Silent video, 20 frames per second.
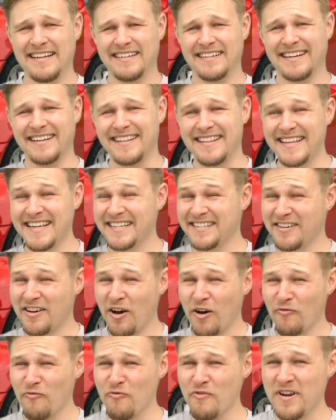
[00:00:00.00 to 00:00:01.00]
Now, this
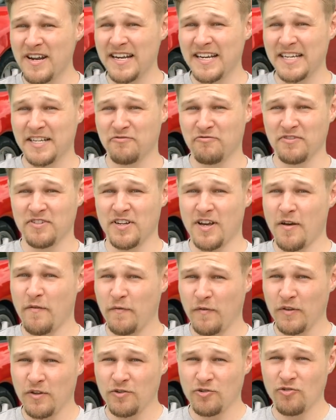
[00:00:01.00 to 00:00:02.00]
car really is reserved
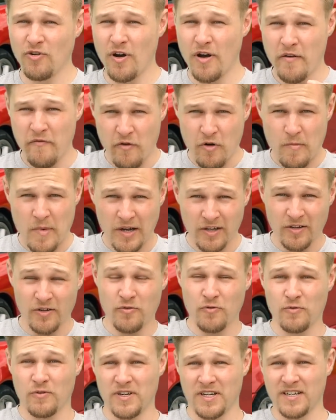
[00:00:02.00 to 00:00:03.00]
for the driver among the
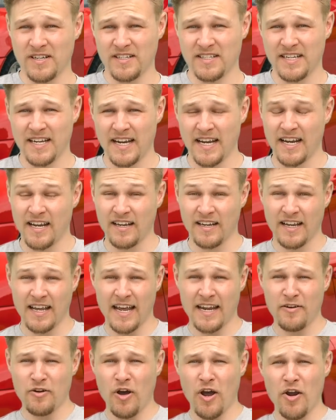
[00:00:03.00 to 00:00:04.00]
audience here,
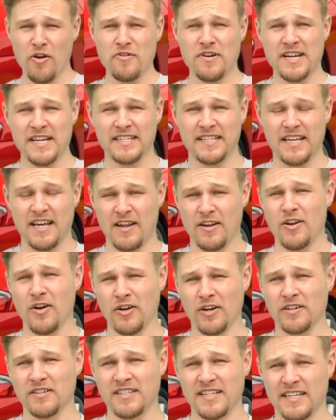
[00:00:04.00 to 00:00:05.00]
okay? Not only is it a
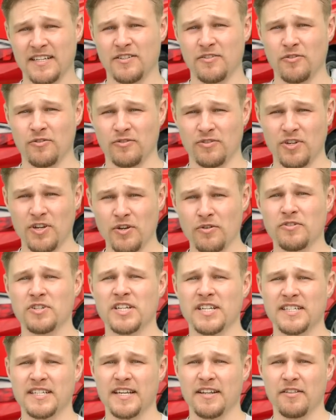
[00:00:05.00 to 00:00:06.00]
996.2
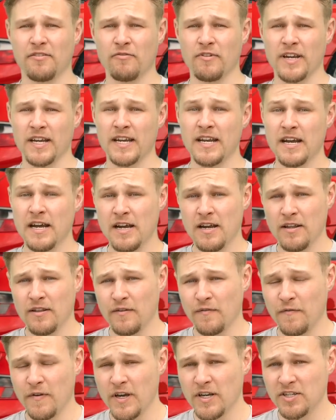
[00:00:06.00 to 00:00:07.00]
GT3,
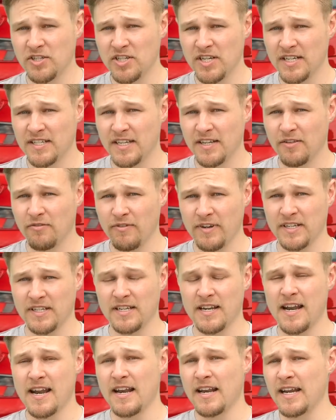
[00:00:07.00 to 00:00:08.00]
the first GT3
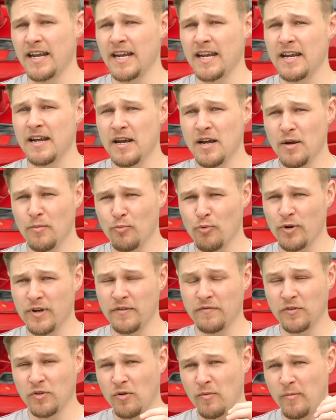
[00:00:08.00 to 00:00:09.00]
incidentally
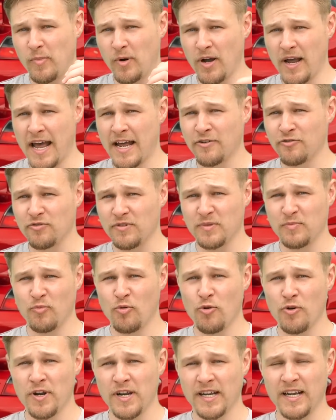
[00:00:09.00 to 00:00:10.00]
breathed on by Andreas
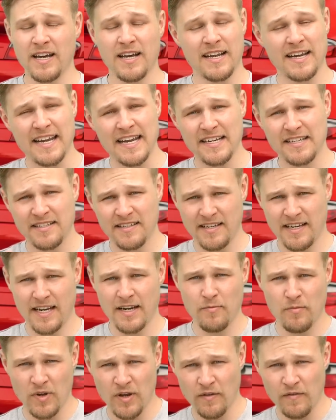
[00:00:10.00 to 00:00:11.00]
Preuninger and his
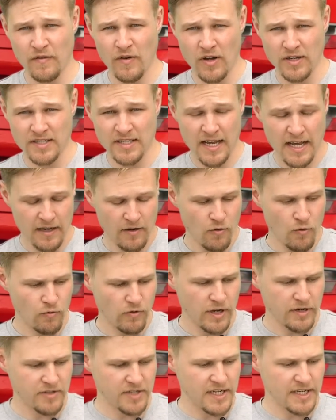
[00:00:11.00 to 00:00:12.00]
team at Weissach all
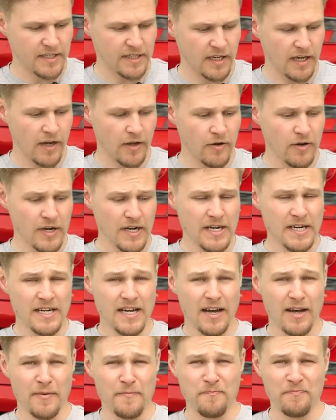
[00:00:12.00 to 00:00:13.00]
those years ago.
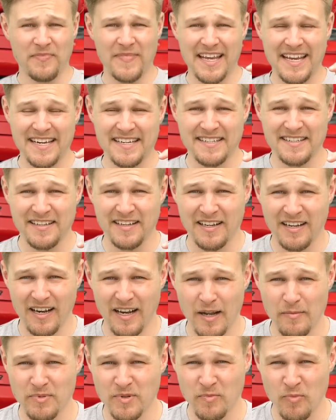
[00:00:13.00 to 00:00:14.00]
It's the
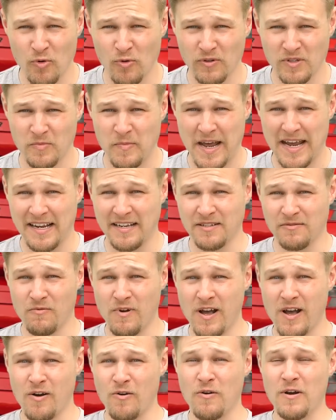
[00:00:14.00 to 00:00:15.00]
Club Sport spec as well.